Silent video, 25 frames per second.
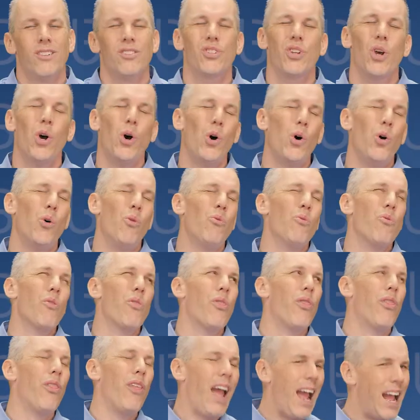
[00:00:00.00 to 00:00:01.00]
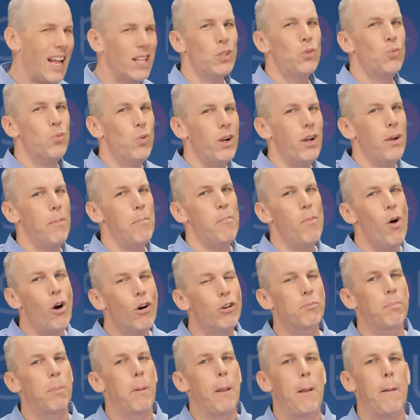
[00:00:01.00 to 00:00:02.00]
So that's what
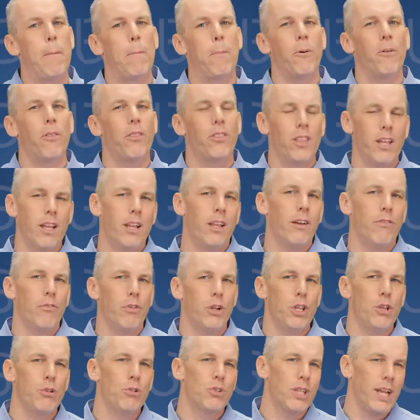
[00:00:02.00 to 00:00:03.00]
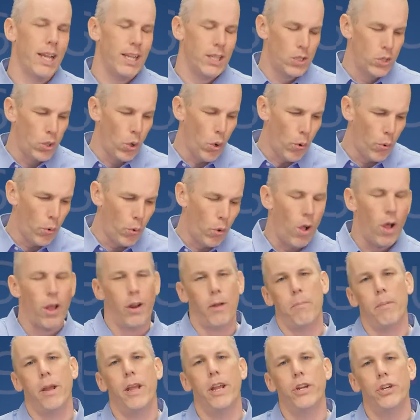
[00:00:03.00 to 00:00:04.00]
most people think of when you say total
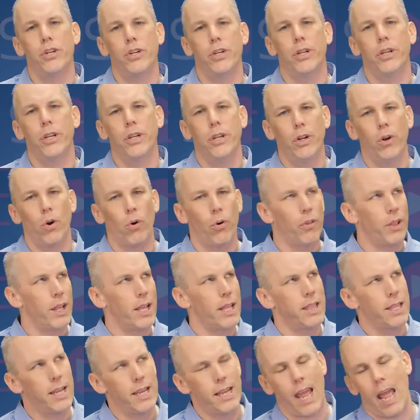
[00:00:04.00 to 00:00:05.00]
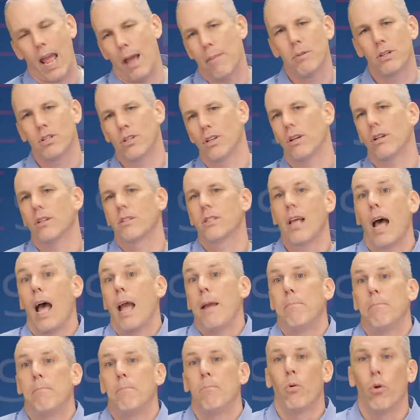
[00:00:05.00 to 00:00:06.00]
automation or they think Amazon
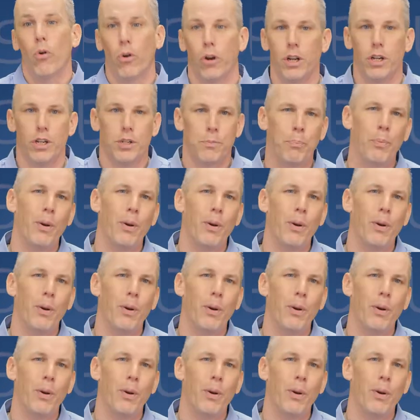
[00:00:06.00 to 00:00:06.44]
type mortgage.